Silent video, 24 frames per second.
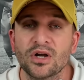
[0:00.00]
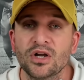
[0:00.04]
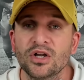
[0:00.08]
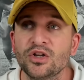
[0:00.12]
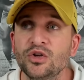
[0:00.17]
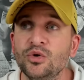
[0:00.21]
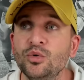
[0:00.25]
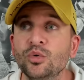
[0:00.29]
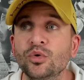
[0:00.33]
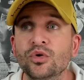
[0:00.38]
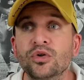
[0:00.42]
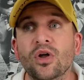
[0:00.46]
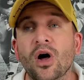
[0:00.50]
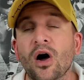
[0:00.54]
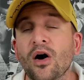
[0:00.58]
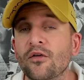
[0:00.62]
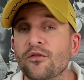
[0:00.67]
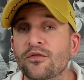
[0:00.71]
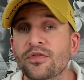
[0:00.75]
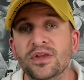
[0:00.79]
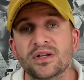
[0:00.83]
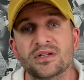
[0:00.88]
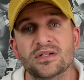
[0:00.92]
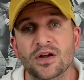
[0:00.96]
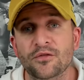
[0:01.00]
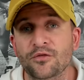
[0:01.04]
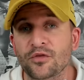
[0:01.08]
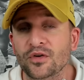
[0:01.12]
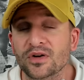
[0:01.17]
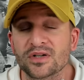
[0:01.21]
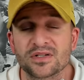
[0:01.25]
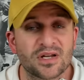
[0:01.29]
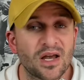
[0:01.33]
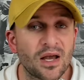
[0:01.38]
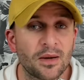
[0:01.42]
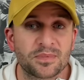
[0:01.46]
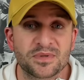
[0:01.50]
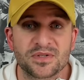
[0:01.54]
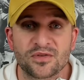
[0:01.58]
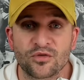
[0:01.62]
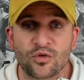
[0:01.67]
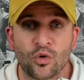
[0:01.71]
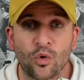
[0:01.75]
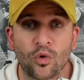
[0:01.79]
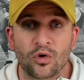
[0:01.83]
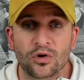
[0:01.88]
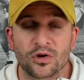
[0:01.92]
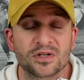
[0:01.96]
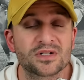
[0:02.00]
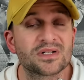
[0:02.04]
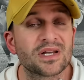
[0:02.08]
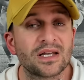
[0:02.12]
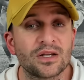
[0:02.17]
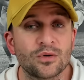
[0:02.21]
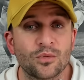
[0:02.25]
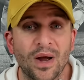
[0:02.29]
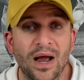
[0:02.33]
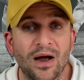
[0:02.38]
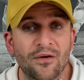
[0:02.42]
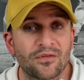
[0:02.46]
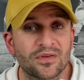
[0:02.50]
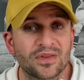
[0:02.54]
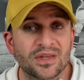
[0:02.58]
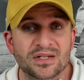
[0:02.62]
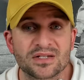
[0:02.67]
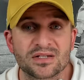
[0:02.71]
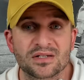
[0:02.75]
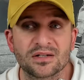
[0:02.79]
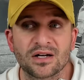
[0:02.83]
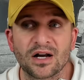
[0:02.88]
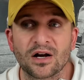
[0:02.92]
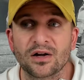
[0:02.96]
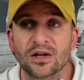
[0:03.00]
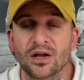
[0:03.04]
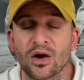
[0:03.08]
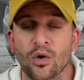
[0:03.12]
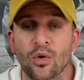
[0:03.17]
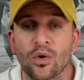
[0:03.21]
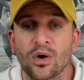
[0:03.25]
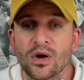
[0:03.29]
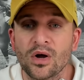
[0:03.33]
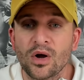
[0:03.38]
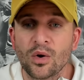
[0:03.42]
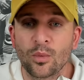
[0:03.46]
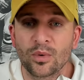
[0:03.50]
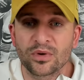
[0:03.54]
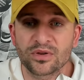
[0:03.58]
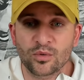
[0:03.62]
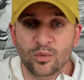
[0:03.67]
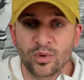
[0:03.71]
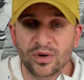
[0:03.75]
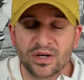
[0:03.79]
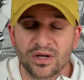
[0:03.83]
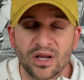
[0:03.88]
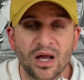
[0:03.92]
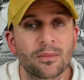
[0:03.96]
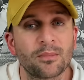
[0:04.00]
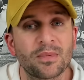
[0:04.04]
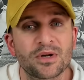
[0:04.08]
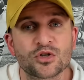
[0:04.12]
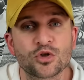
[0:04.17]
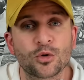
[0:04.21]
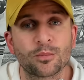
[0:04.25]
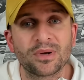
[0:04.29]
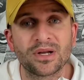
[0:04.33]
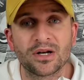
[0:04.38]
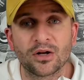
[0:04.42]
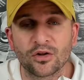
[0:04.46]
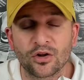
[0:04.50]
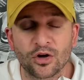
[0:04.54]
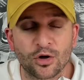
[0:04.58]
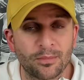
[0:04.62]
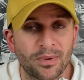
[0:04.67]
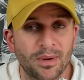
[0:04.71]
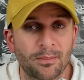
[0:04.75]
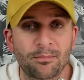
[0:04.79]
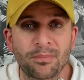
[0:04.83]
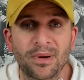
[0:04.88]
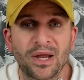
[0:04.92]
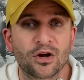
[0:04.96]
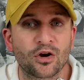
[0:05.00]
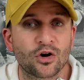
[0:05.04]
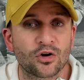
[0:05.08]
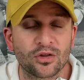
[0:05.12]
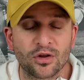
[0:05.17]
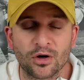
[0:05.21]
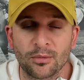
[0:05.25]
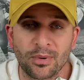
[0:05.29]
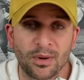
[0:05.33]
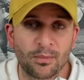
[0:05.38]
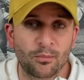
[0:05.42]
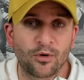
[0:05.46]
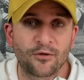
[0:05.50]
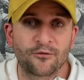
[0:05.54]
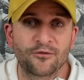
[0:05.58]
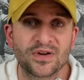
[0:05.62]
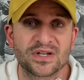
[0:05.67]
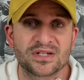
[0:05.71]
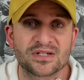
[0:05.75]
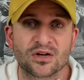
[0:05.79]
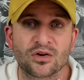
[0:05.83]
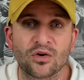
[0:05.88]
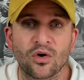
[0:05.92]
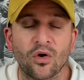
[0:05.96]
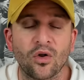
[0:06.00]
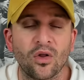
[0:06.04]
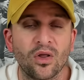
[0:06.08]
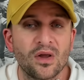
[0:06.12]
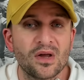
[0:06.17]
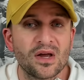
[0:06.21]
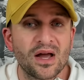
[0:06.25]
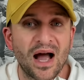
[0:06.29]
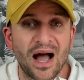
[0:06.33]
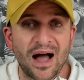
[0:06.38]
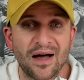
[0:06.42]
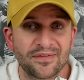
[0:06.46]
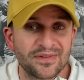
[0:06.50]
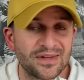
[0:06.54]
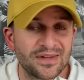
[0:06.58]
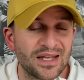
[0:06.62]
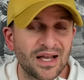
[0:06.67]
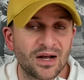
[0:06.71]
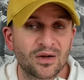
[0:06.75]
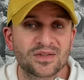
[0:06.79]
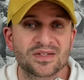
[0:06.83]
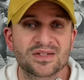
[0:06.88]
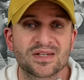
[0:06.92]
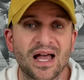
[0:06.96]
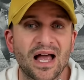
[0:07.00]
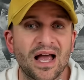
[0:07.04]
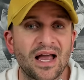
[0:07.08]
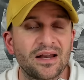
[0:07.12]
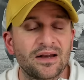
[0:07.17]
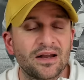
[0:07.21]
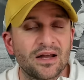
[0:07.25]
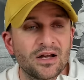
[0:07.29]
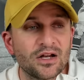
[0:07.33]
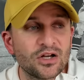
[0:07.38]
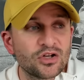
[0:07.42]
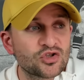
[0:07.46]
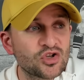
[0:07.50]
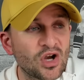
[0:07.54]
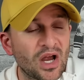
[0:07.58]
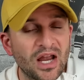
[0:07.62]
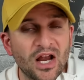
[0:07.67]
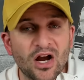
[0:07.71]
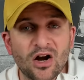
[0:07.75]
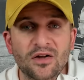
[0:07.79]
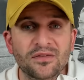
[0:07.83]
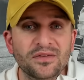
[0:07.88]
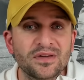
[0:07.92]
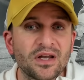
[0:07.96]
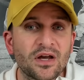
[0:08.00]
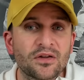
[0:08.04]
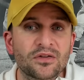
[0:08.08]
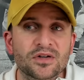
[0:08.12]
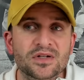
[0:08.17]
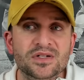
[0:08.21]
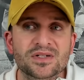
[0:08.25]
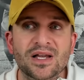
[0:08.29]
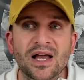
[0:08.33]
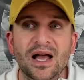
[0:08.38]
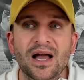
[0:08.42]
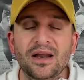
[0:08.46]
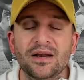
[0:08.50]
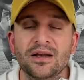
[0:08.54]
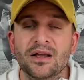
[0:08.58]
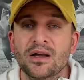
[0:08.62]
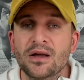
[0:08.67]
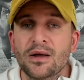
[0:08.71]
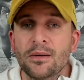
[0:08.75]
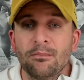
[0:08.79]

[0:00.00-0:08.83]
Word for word: You love the different types of corners that you have in this scenario, with Quinyon Mitchell being a little bit bigger, a little bit more physical on the outside, Jaire on the other side.